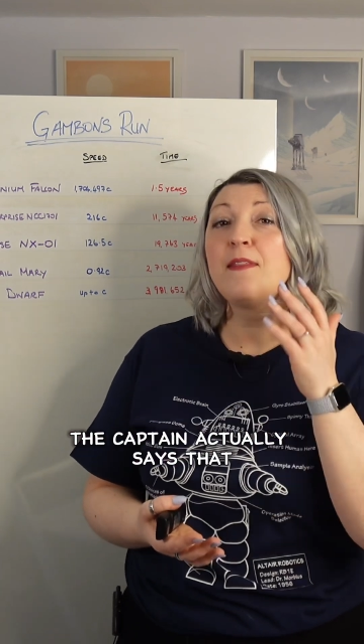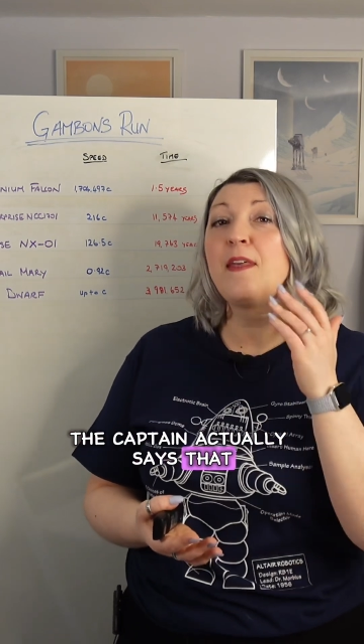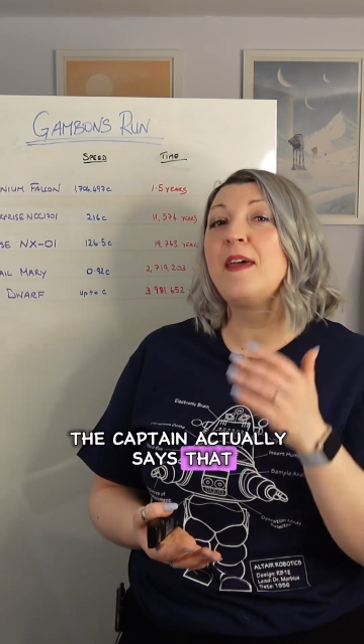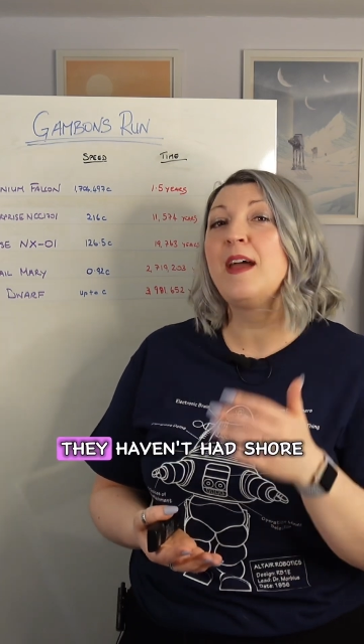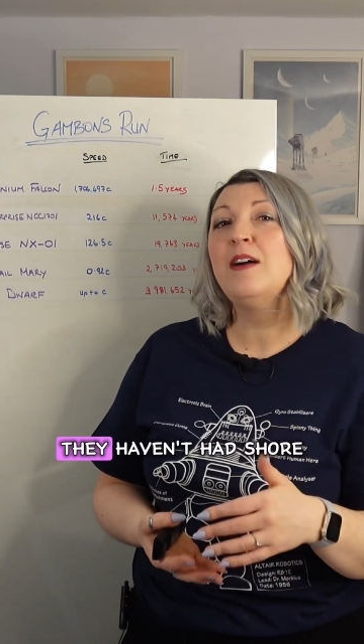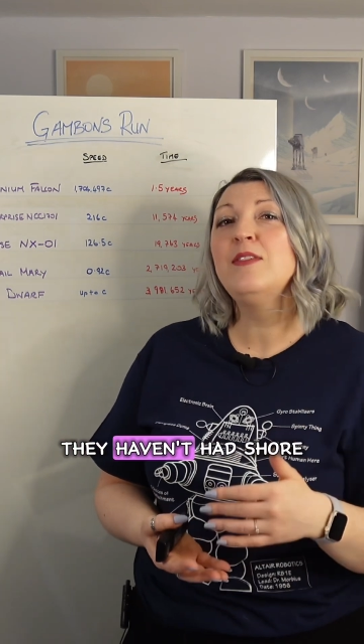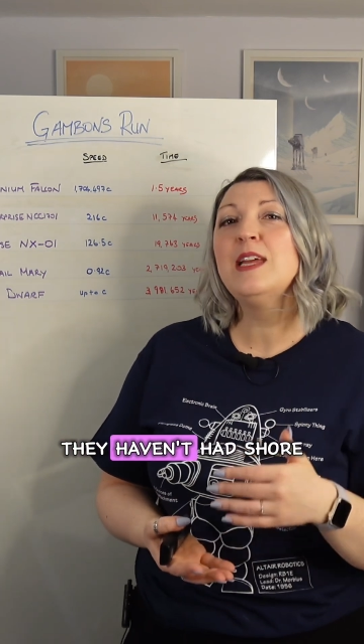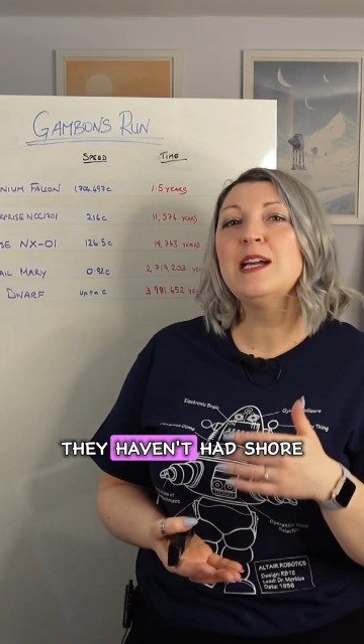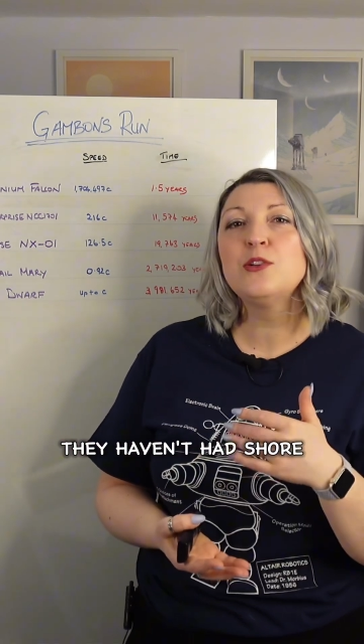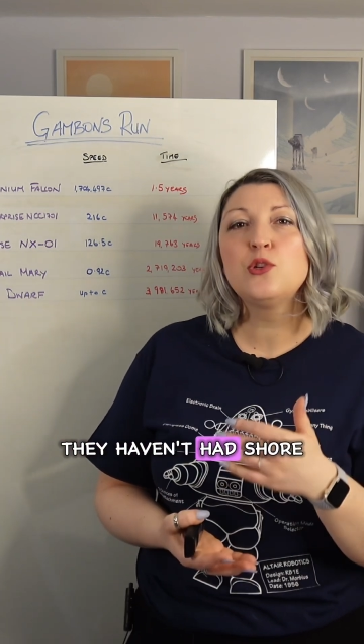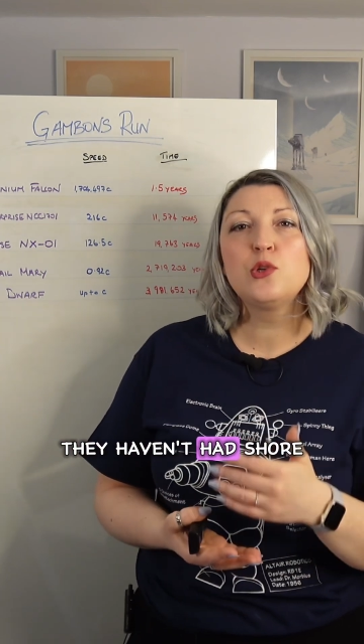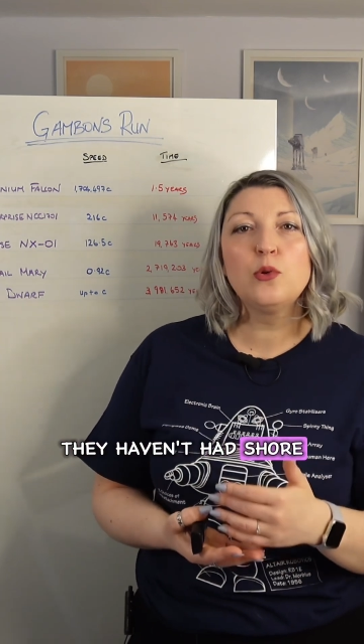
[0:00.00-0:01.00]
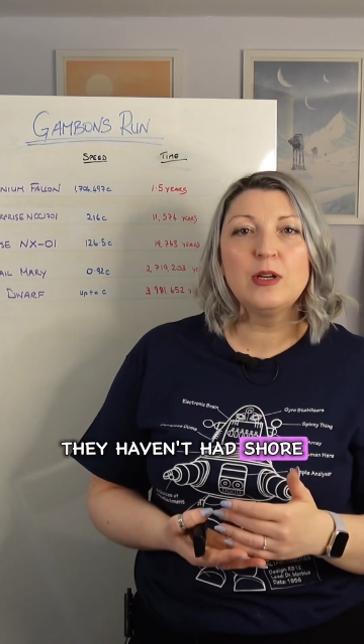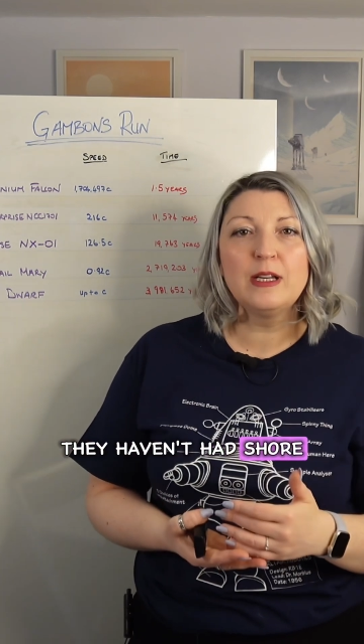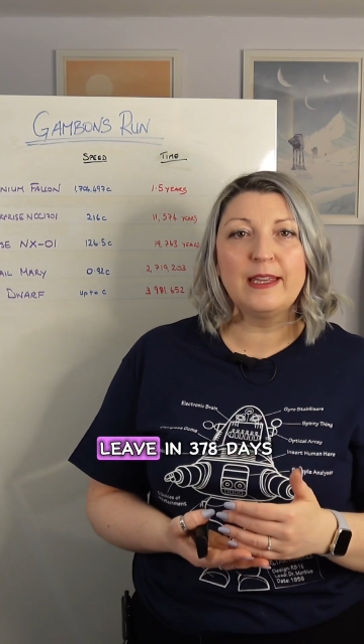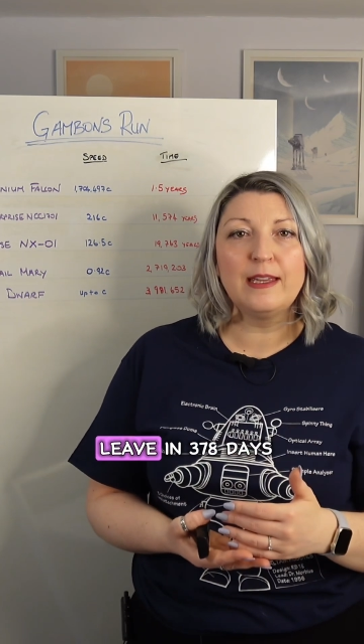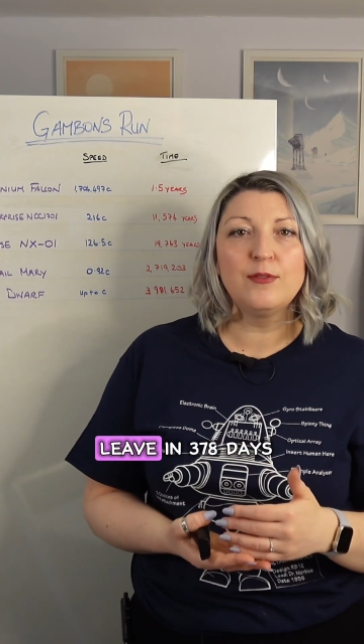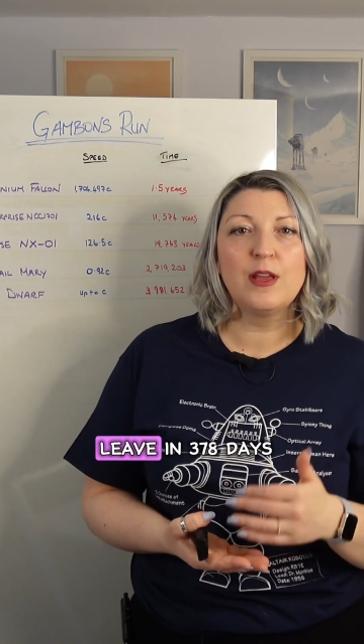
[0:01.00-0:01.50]
that they haven't had shore
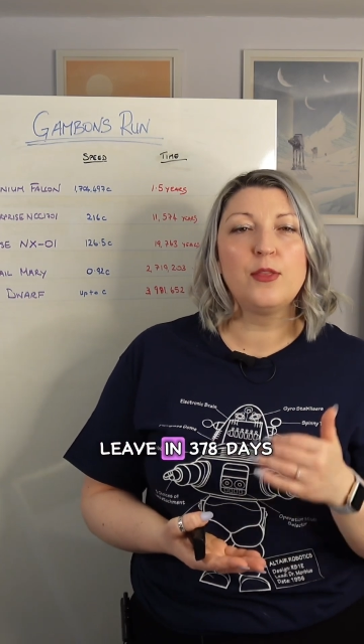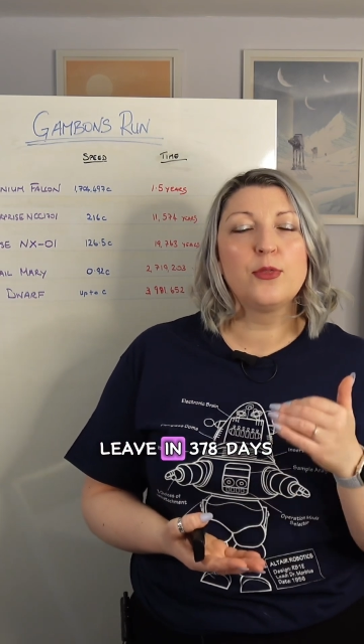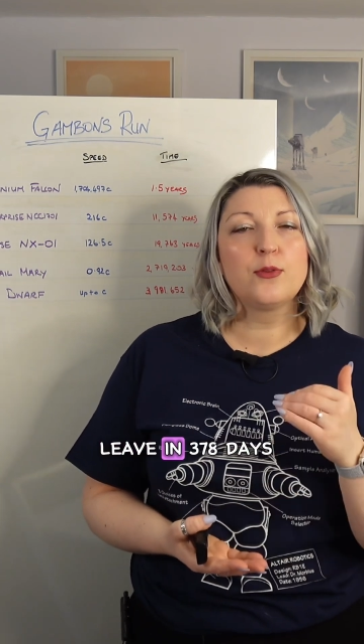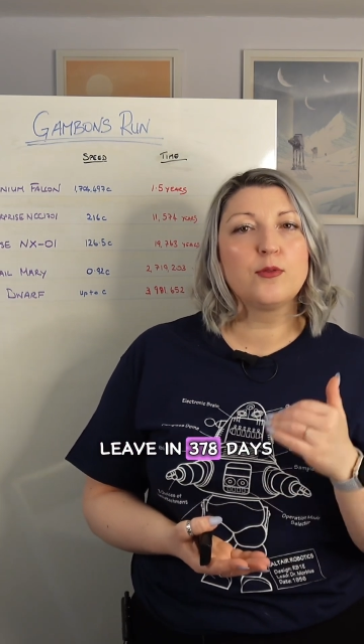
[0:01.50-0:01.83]
leave in